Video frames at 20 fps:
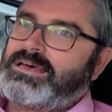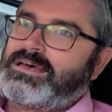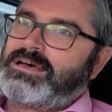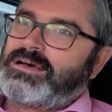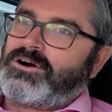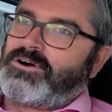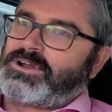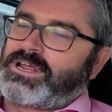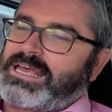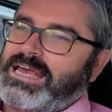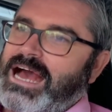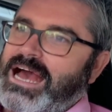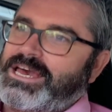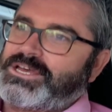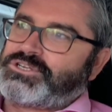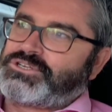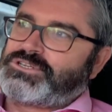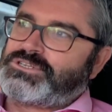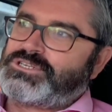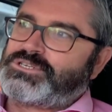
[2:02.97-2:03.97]
on
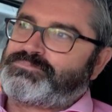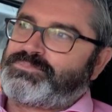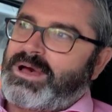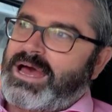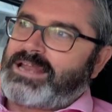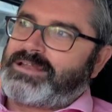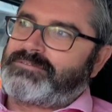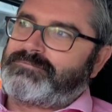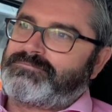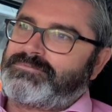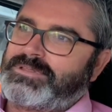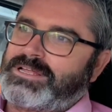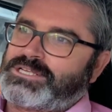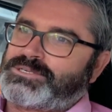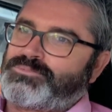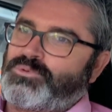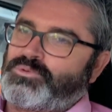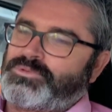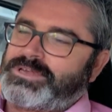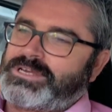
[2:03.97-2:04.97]
occasions, but that's
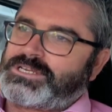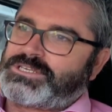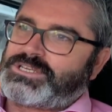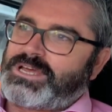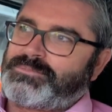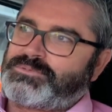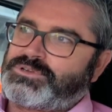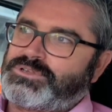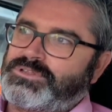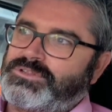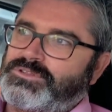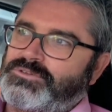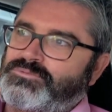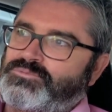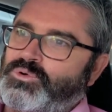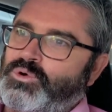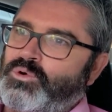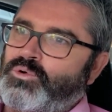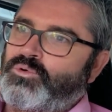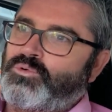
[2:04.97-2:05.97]
more the exception than the
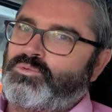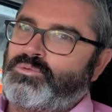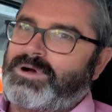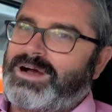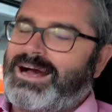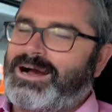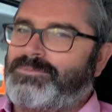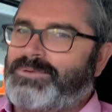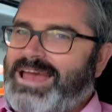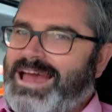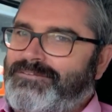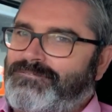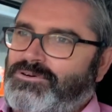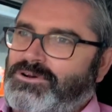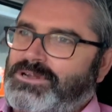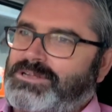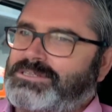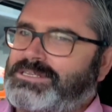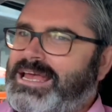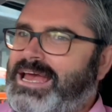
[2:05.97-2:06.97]
rule. We have
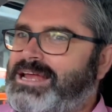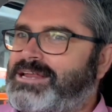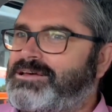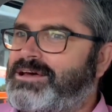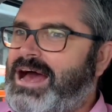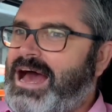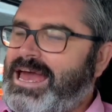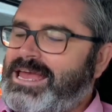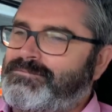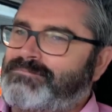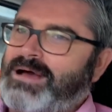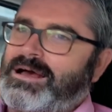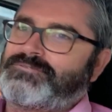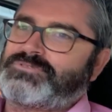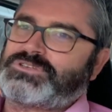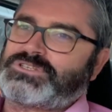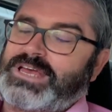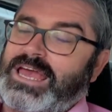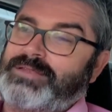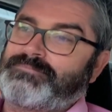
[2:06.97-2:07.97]
got it down to 8
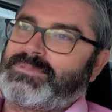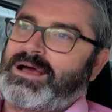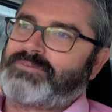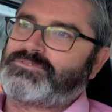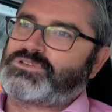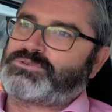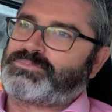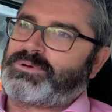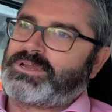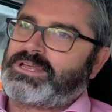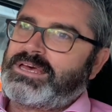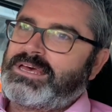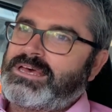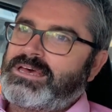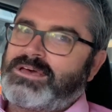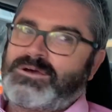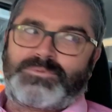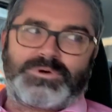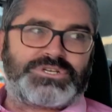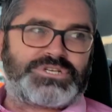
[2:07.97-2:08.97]
months, 10 months, but
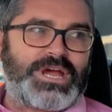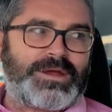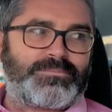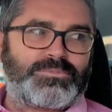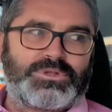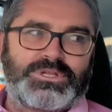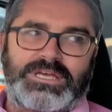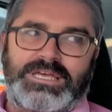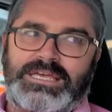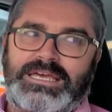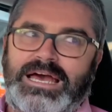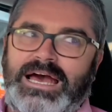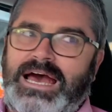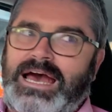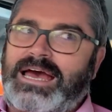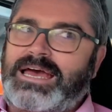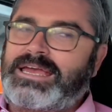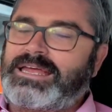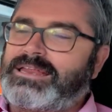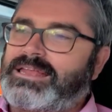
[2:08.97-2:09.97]
we generally
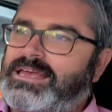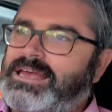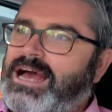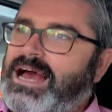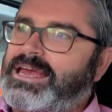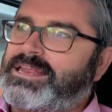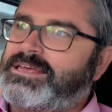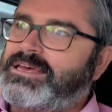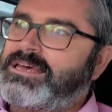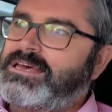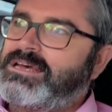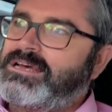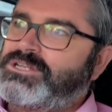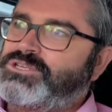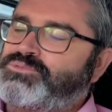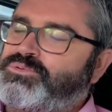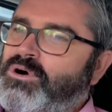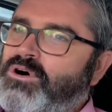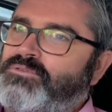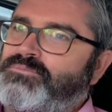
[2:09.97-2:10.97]
indicate
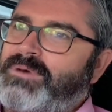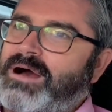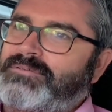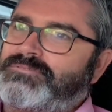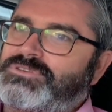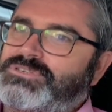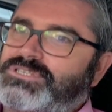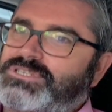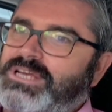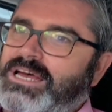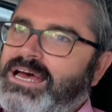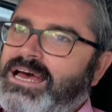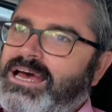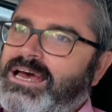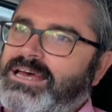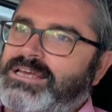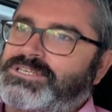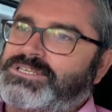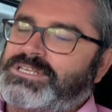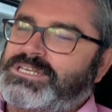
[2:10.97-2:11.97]
12 months
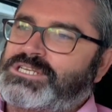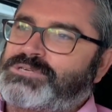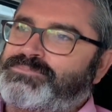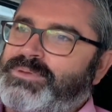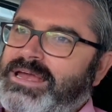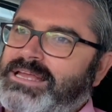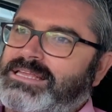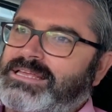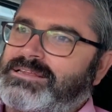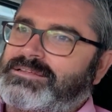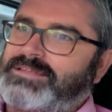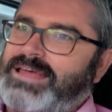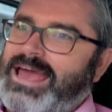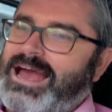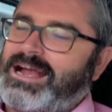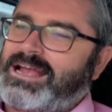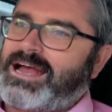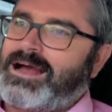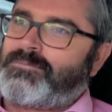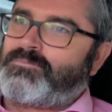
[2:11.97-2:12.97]
as an expected
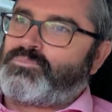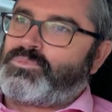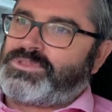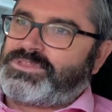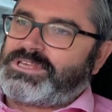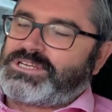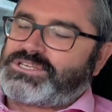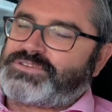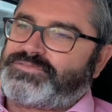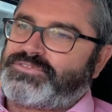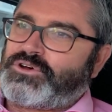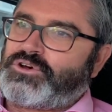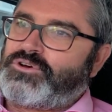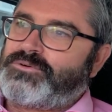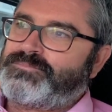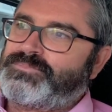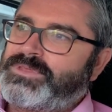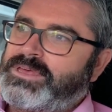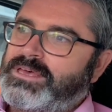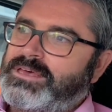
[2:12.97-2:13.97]
outcome with this
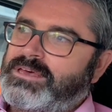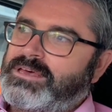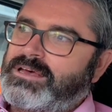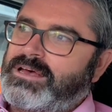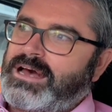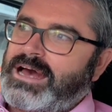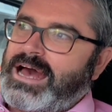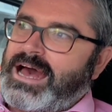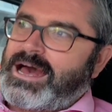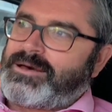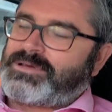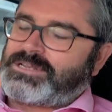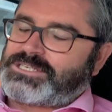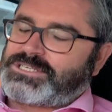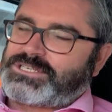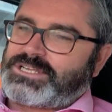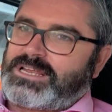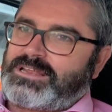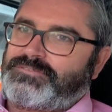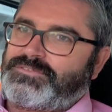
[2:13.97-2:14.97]
firm. As I
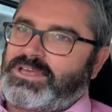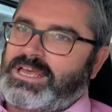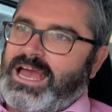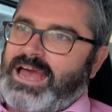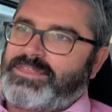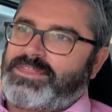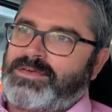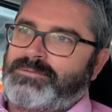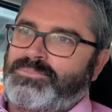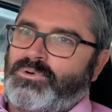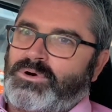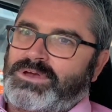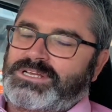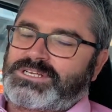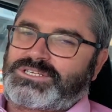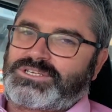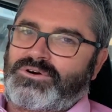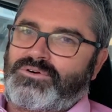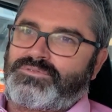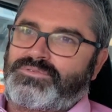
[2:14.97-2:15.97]
said, if you go there by
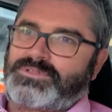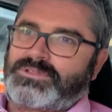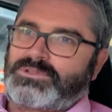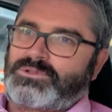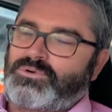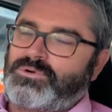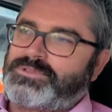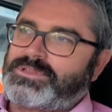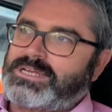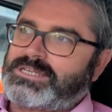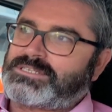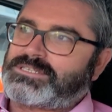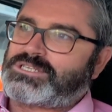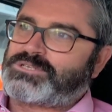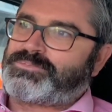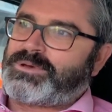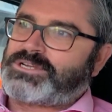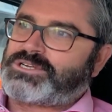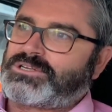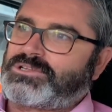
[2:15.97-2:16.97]
yourself with a lawyer that doesn't
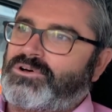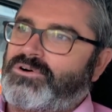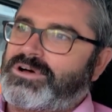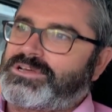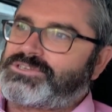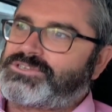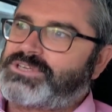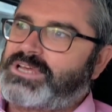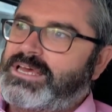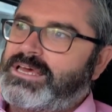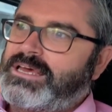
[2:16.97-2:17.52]
specialise,